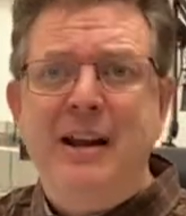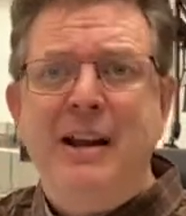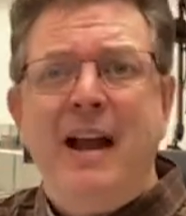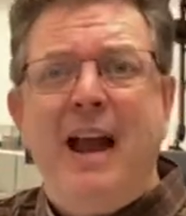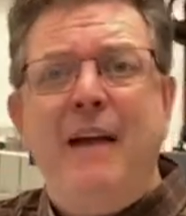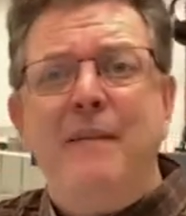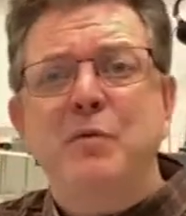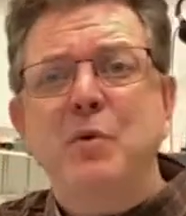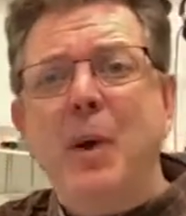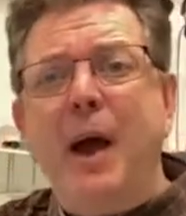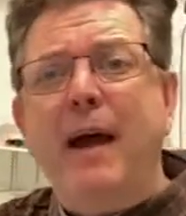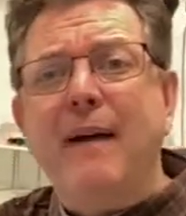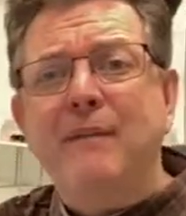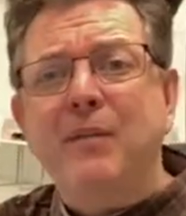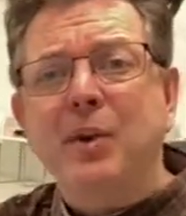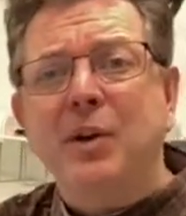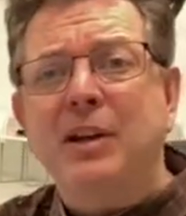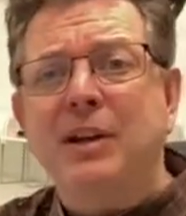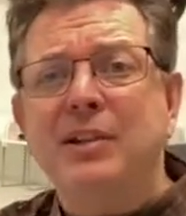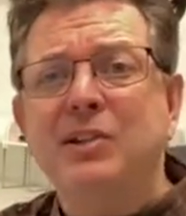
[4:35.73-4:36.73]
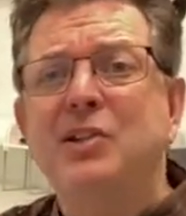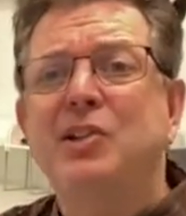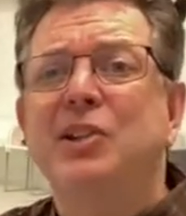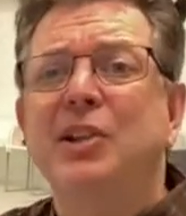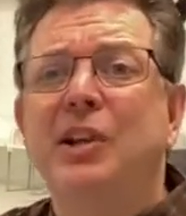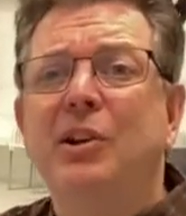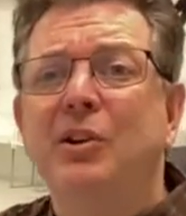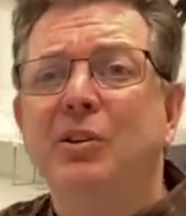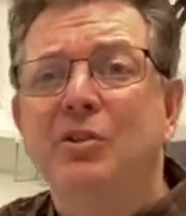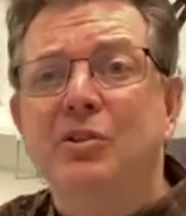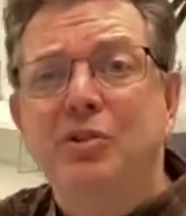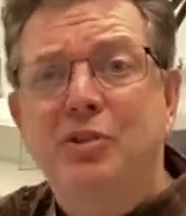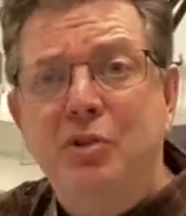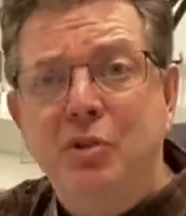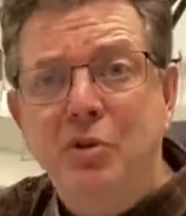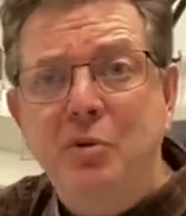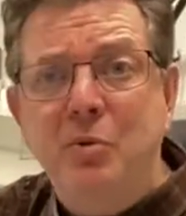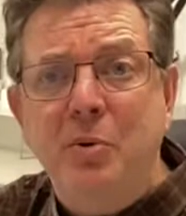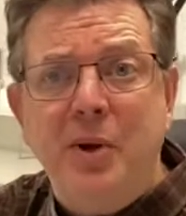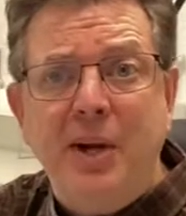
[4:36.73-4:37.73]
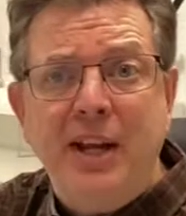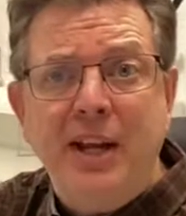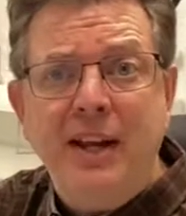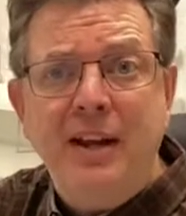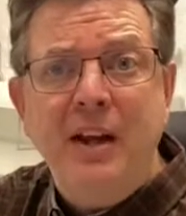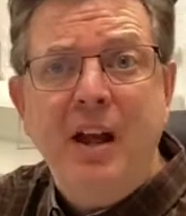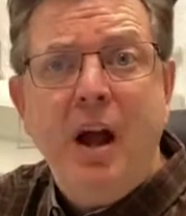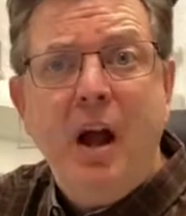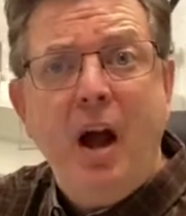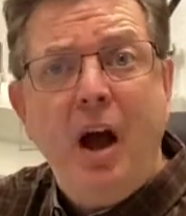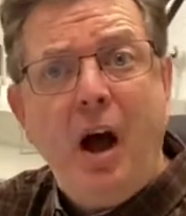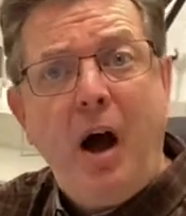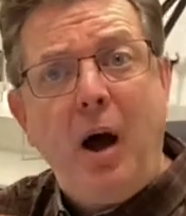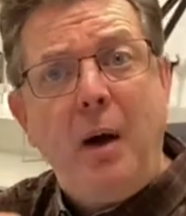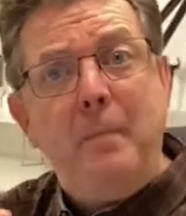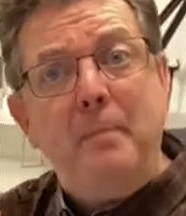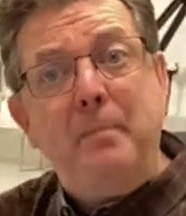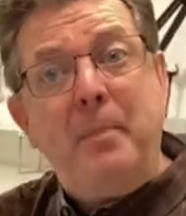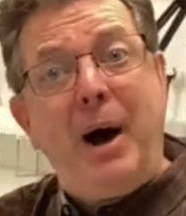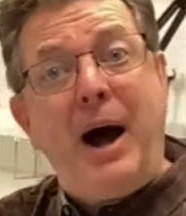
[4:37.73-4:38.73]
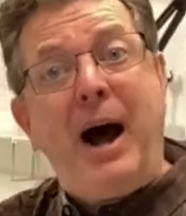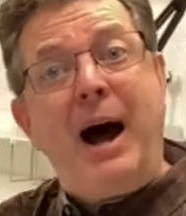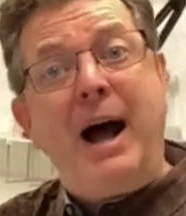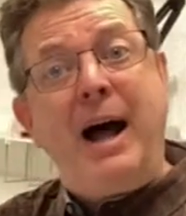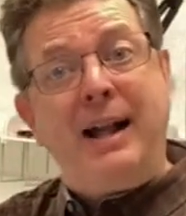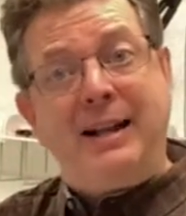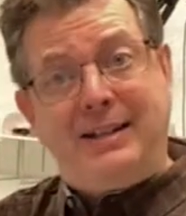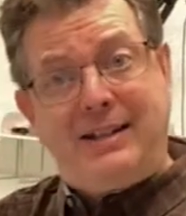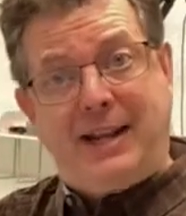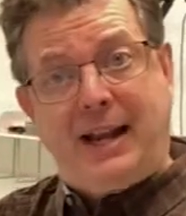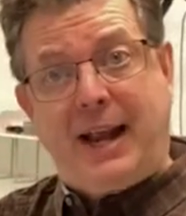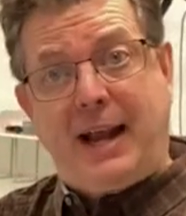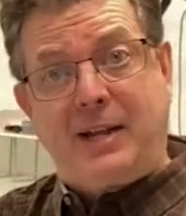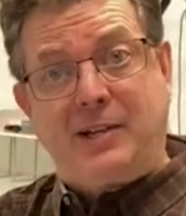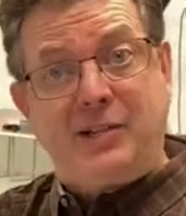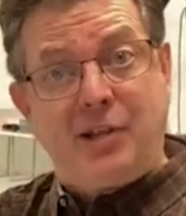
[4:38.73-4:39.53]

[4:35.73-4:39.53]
Have you ever considered doing a podcast?